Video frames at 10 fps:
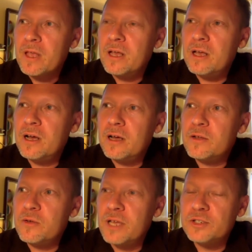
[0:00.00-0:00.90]

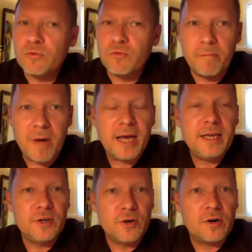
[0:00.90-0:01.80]
It's a
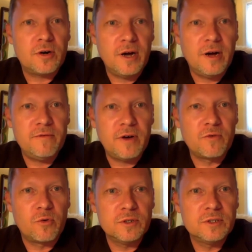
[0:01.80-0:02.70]
reminder of
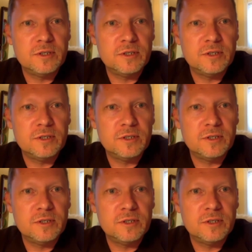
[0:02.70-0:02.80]
course,